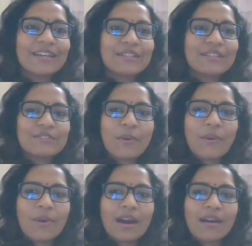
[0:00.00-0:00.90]

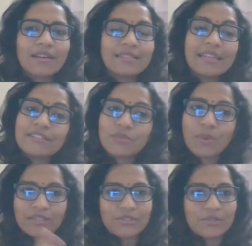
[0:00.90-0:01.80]
So the next
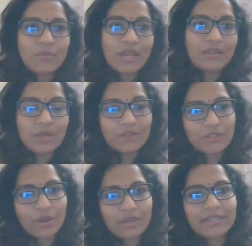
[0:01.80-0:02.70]
question, when we were
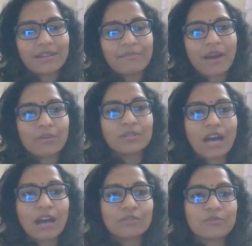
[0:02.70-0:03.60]
talking about
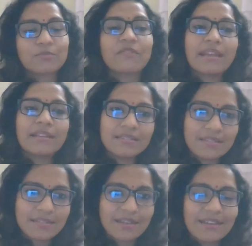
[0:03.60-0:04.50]
how to prevent
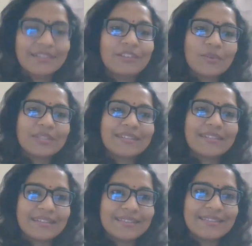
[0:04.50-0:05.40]

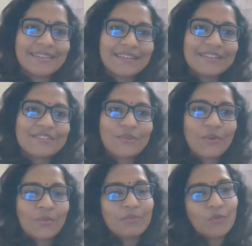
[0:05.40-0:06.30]
loneliness, so
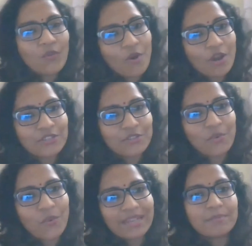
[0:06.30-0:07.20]
we move on to
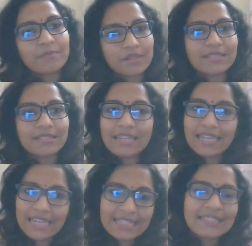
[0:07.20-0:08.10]
when a person
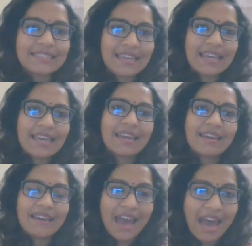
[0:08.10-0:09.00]
is
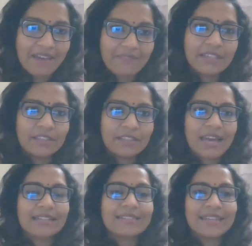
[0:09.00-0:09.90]
having
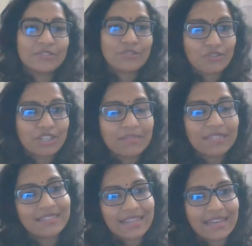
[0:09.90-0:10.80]
that extreme
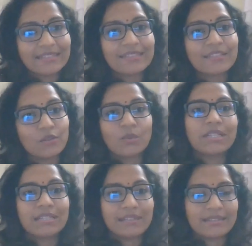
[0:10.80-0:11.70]
intense
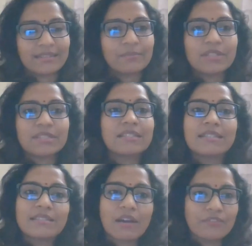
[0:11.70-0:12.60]
loneliness, the person is
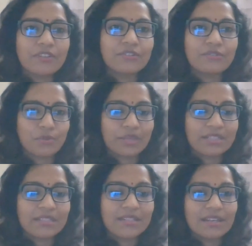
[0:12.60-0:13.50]
suffering through
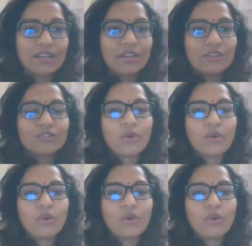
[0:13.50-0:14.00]
it. So